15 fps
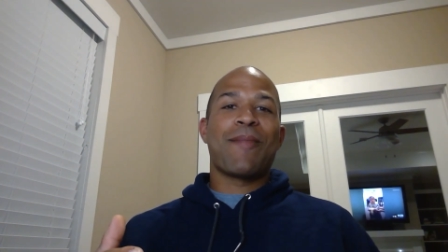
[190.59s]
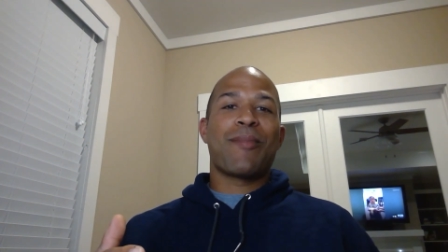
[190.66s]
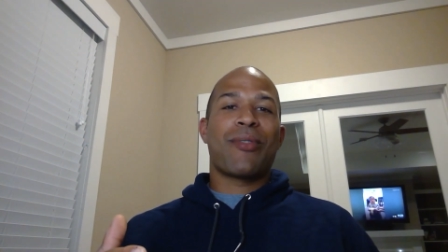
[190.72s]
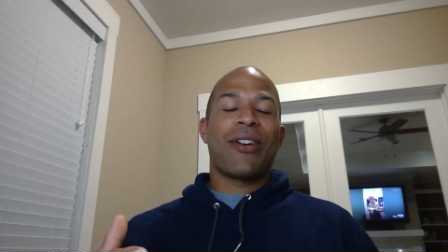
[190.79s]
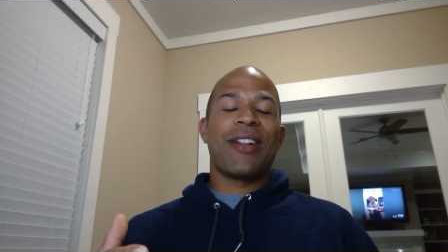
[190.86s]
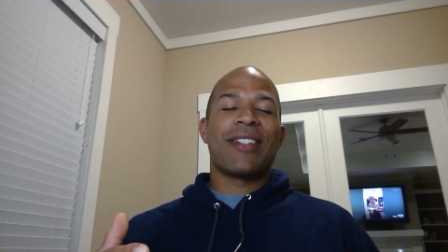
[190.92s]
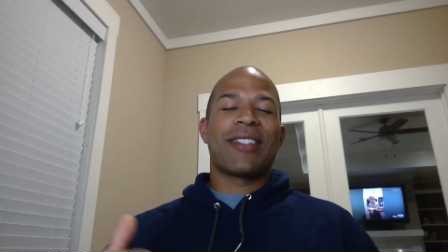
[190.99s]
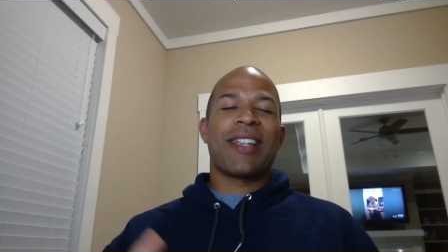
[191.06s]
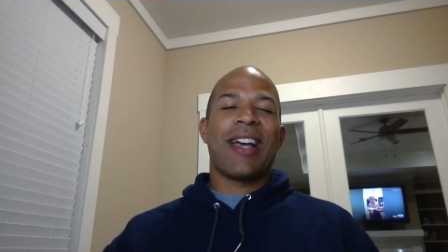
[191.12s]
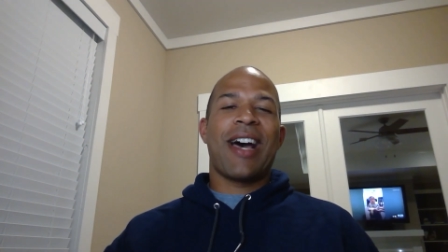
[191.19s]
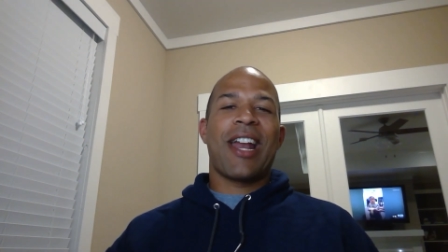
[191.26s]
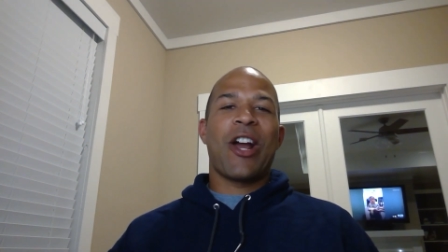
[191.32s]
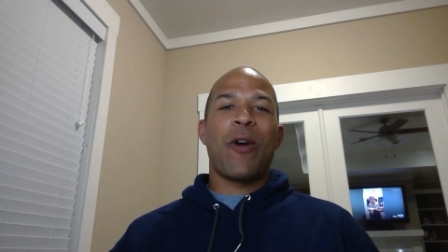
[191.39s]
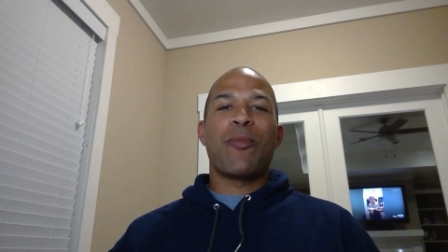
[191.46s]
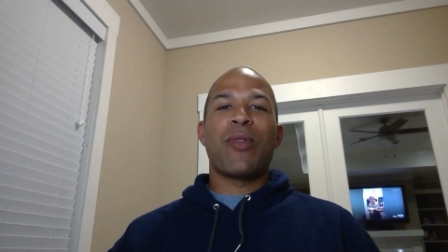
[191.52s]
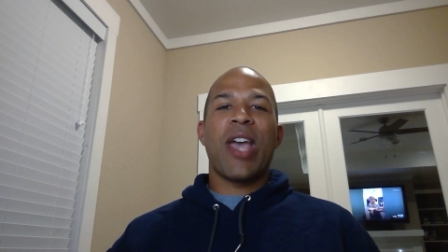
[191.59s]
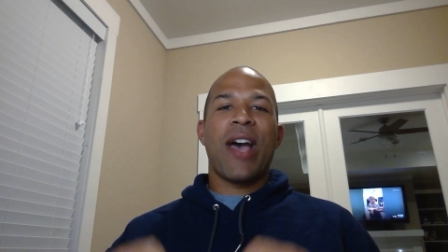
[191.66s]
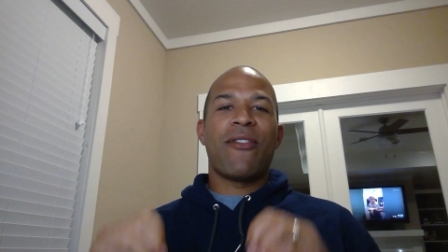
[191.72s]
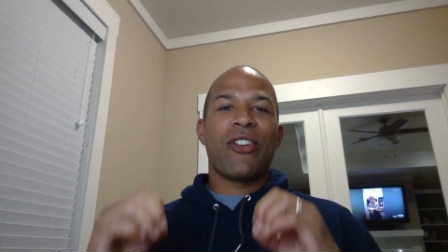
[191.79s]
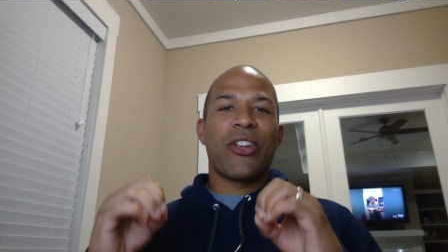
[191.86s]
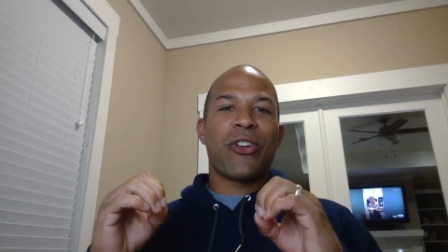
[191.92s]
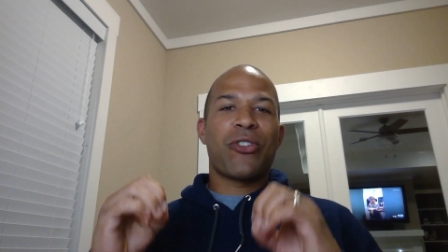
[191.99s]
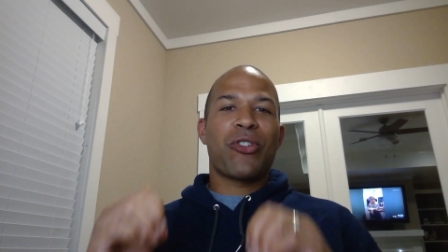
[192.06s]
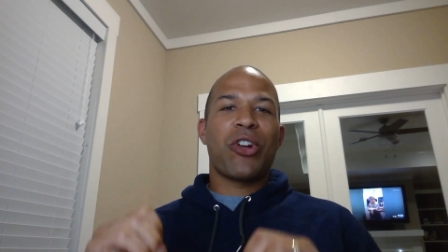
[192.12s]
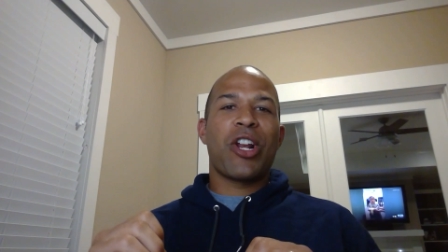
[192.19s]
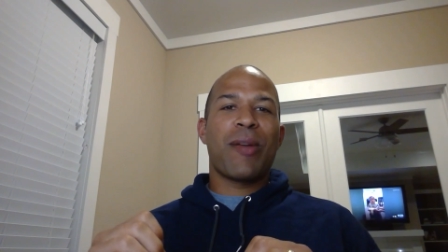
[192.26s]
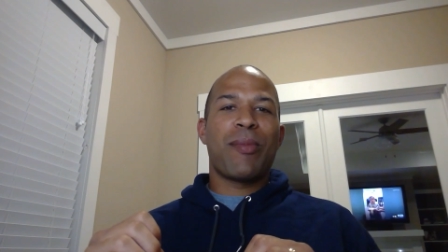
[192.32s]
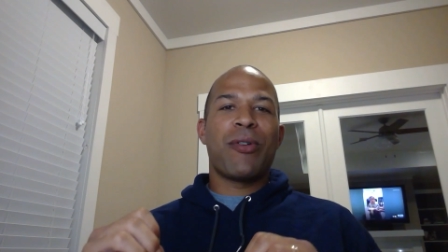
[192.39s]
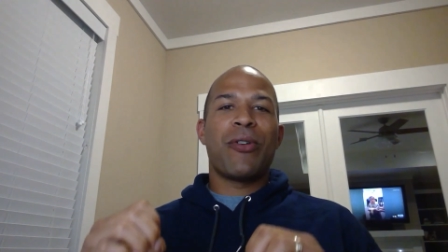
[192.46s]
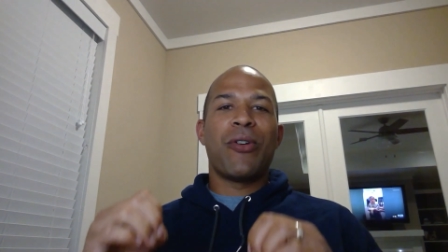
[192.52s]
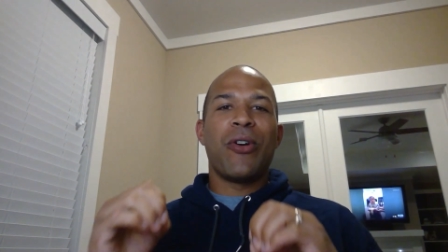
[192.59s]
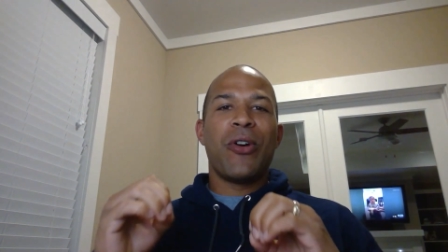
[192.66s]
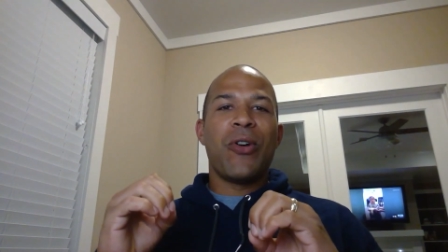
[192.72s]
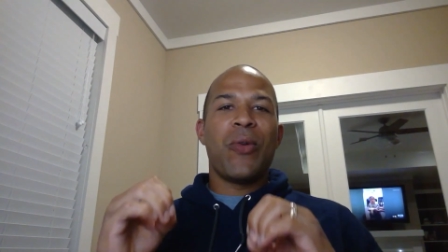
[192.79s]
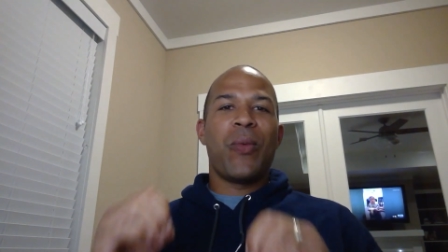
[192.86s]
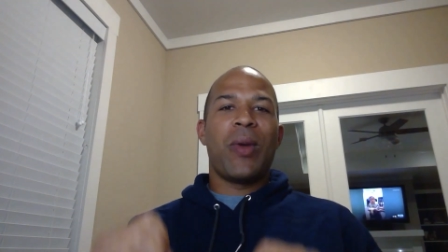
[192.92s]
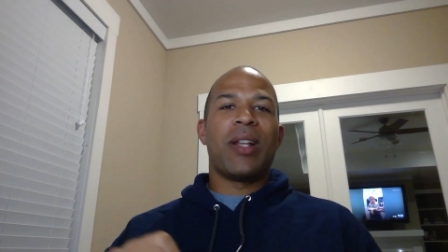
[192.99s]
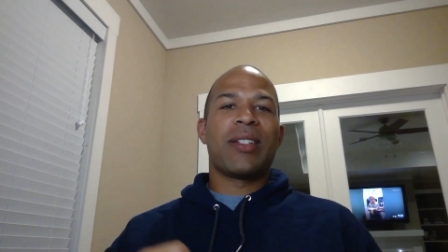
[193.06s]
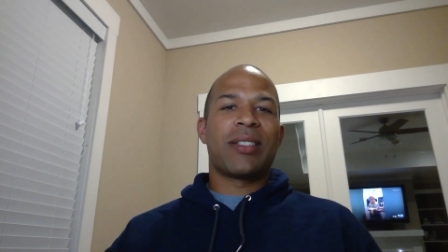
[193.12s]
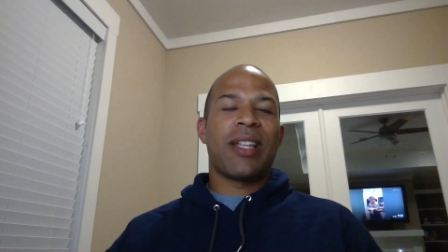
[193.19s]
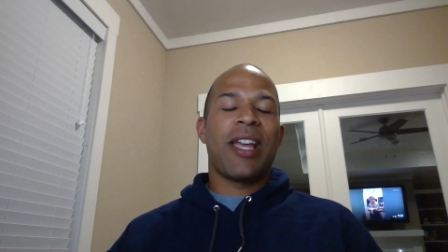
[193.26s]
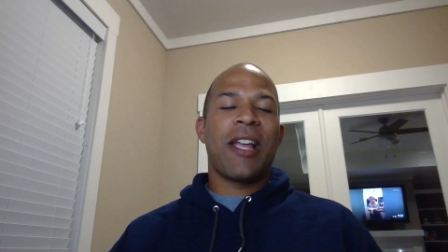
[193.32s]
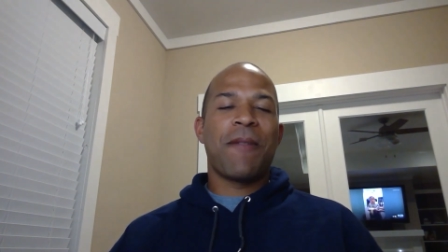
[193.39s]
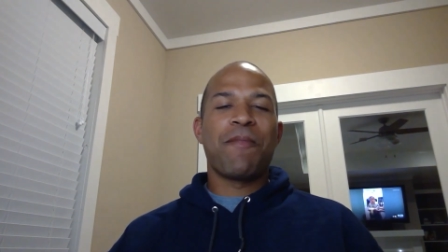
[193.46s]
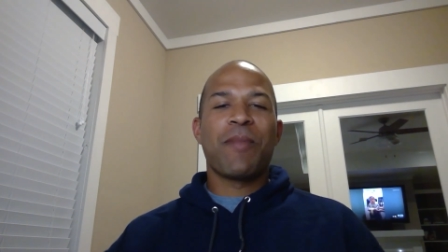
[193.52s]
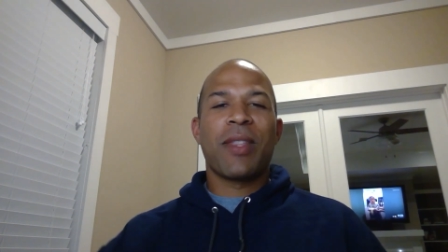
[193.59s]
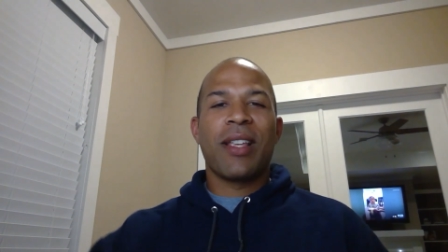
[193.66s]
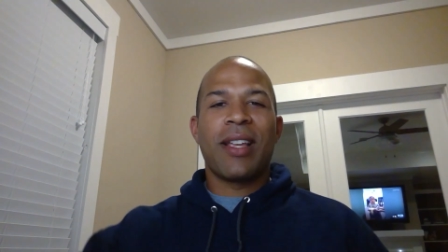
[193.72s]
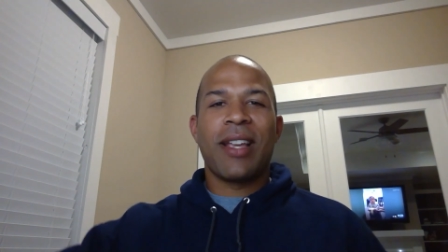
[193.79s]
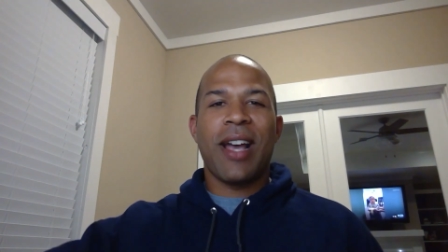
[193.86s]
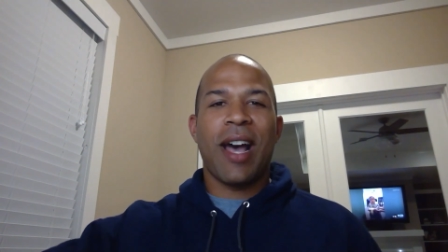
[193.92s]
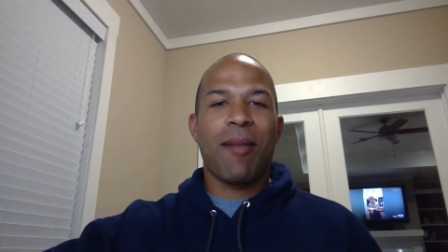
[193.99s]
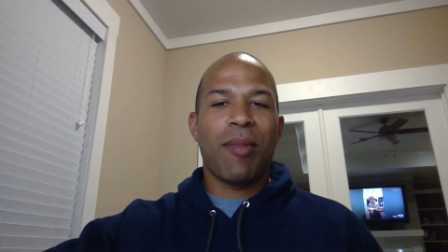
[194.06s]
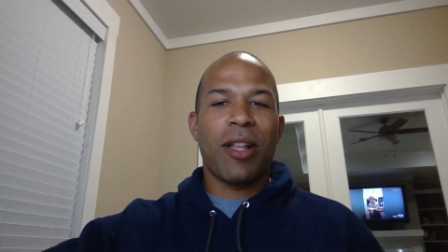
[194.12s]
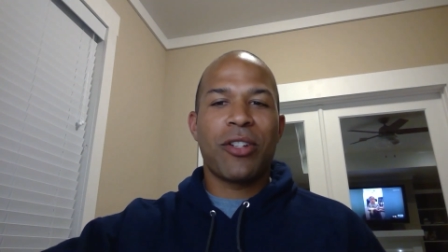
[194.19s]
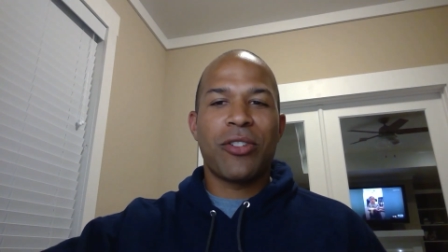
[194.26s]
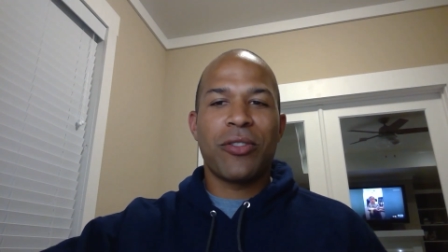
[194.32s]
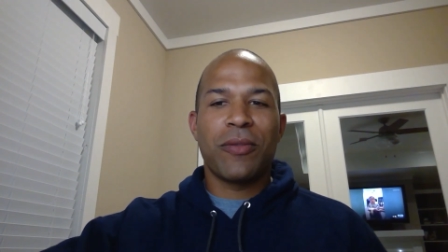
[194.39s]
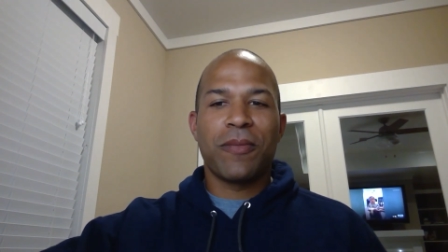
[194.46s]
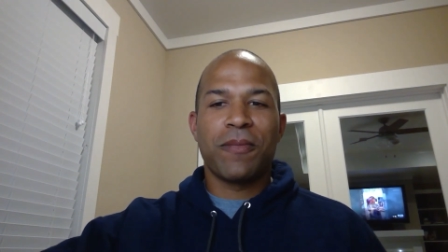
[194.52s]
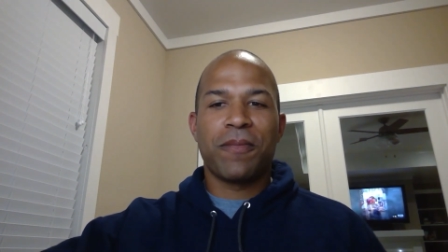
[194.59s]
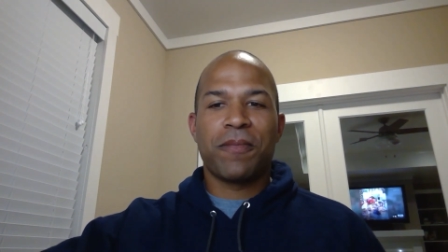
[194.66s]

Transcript: Praise God. I hope you have an incredible Wednesday. God bless you.